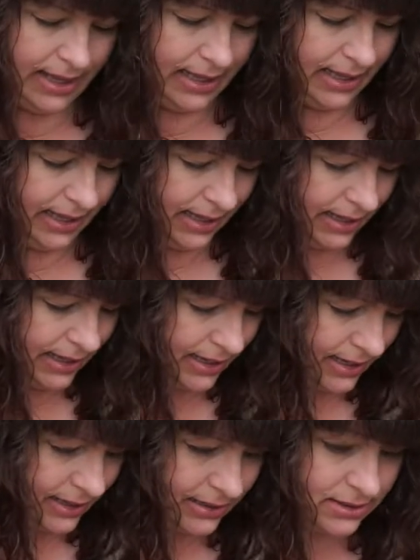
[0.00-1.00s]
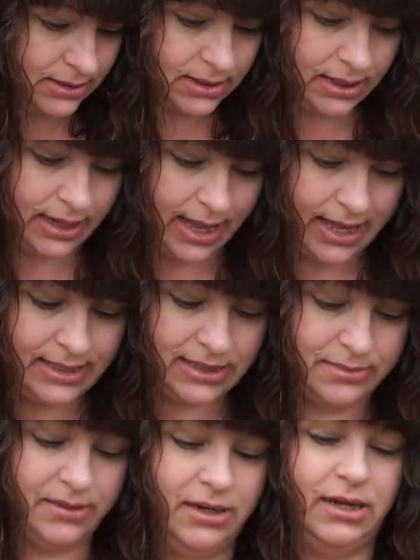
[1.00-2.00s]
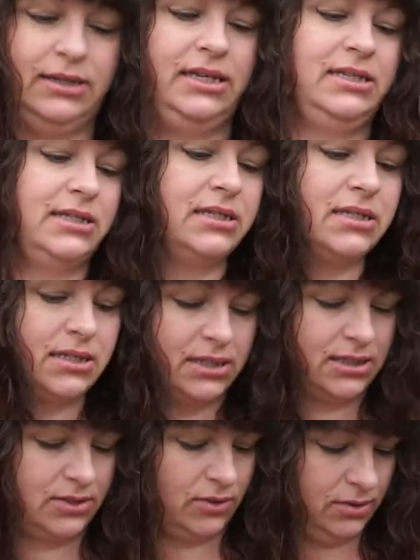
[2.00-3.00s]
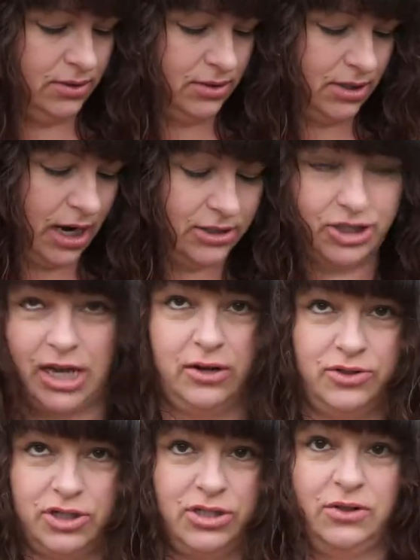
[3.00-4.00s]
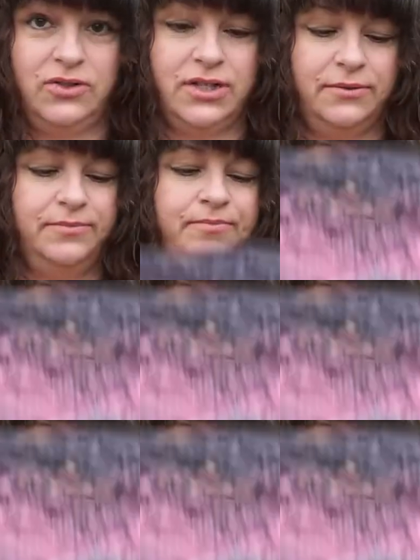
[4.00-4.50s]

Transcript: And last but not least, this is the Sultan, not shadow, just Sultan.